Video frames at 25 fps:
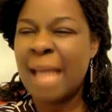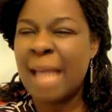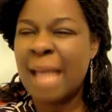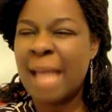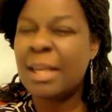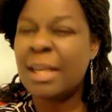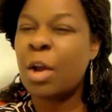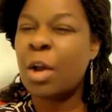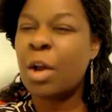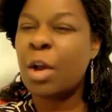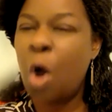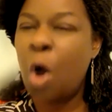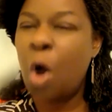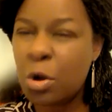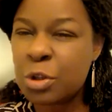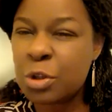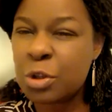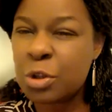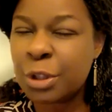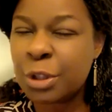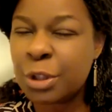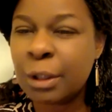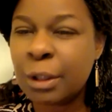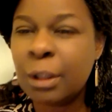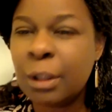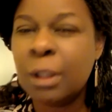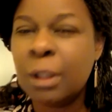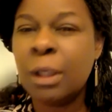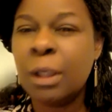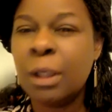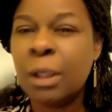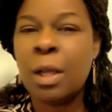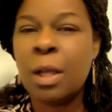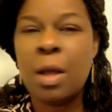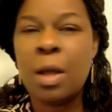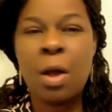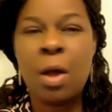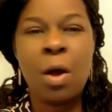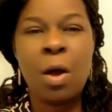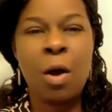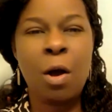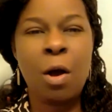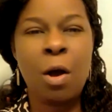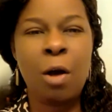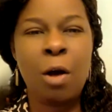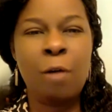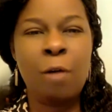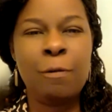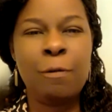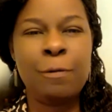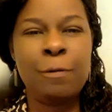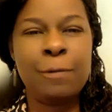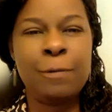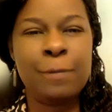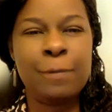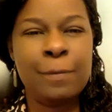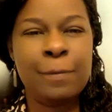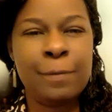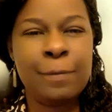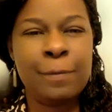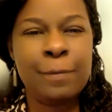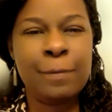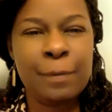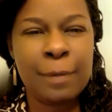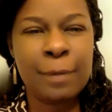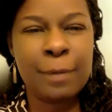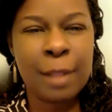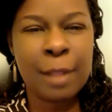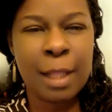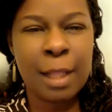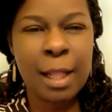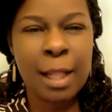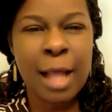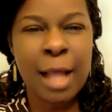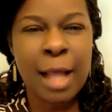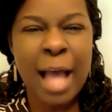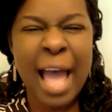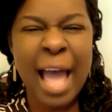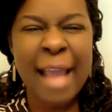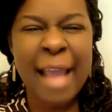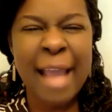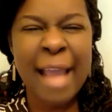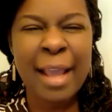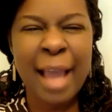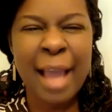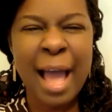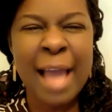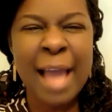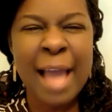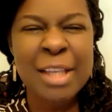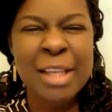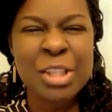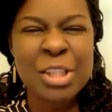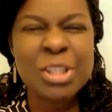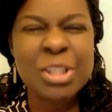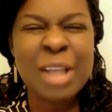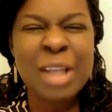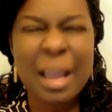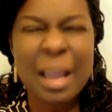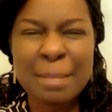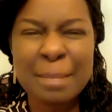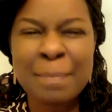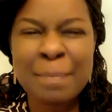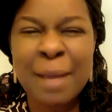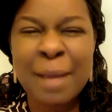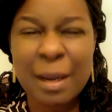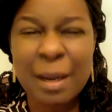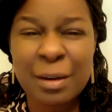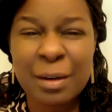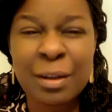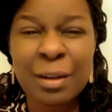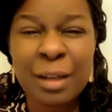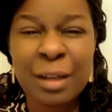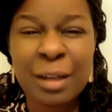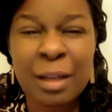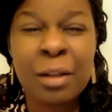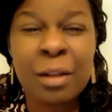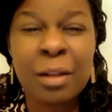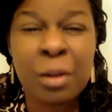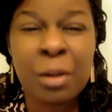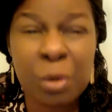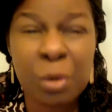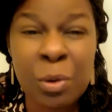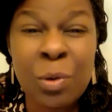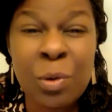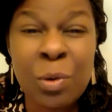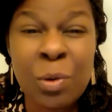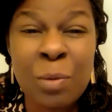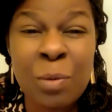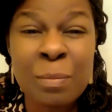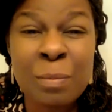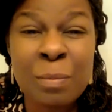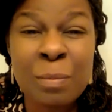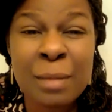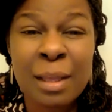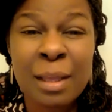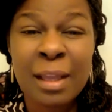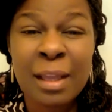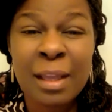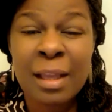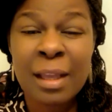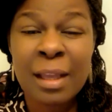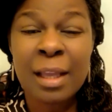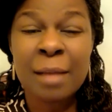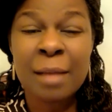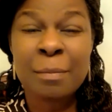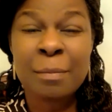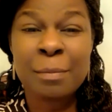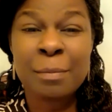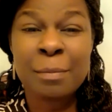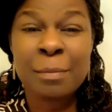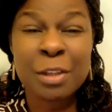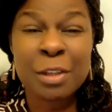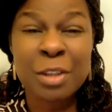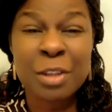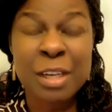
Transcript: culture of I shine better in gloom, brethren,